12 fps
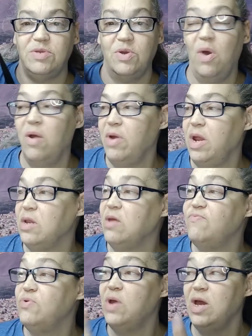So, all right.
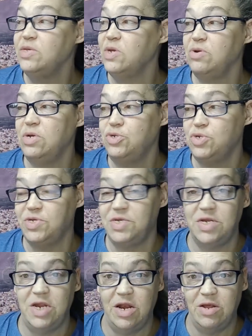If you guys are interested
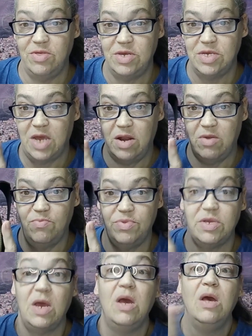in any of these
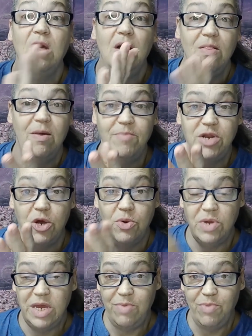items, let me
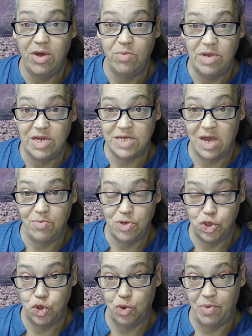know. Email me at
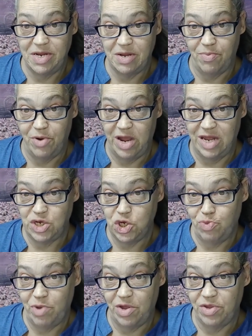
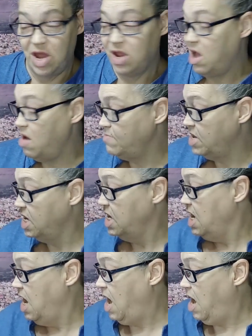timelessjewelbydeborah@gmail.com.
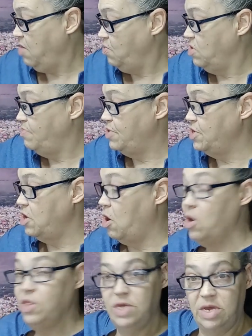I will put
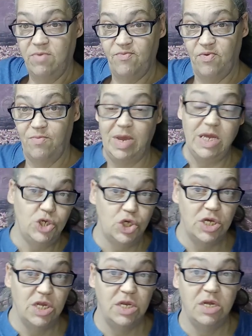all the
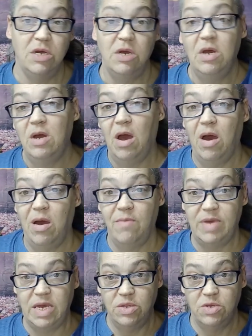information
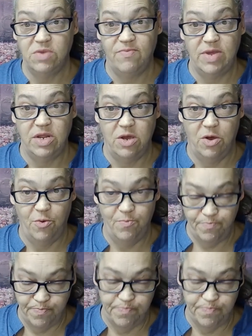in this video